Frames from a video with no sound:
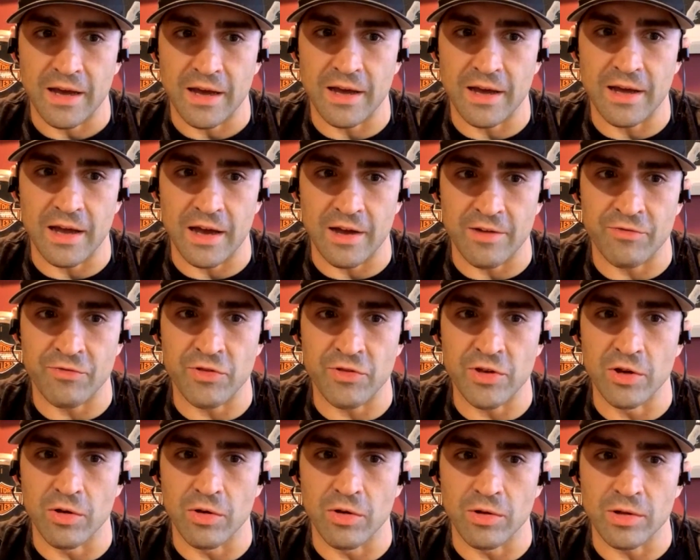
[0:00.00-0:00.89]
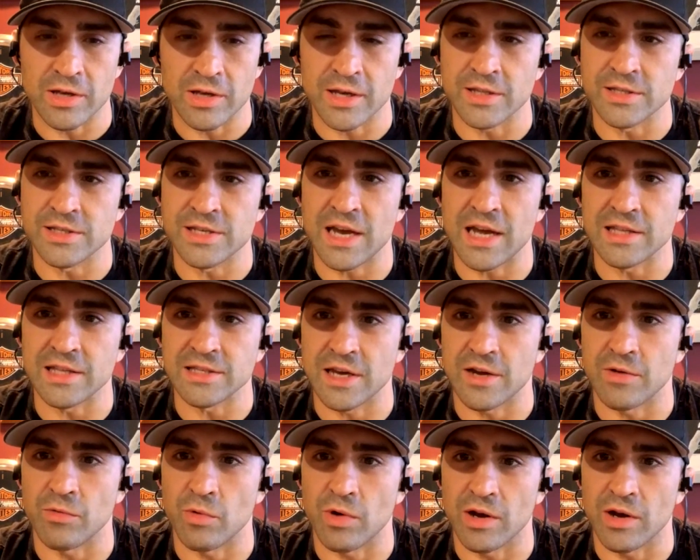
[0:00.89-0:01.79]
I feel content
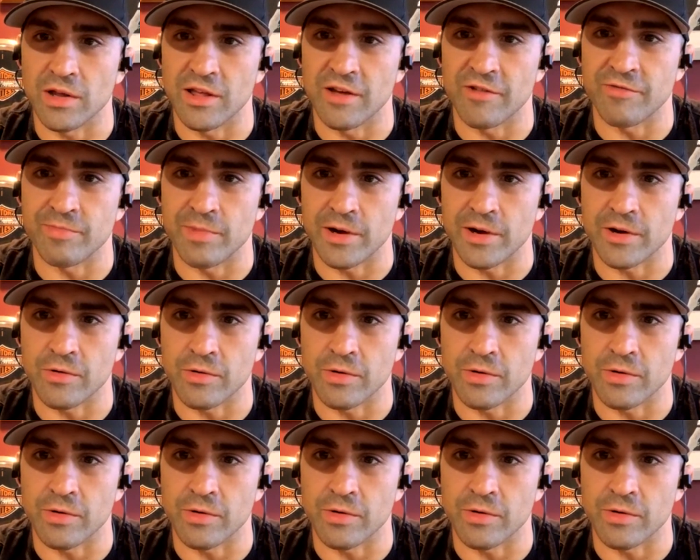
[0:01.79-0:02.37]
on where I left my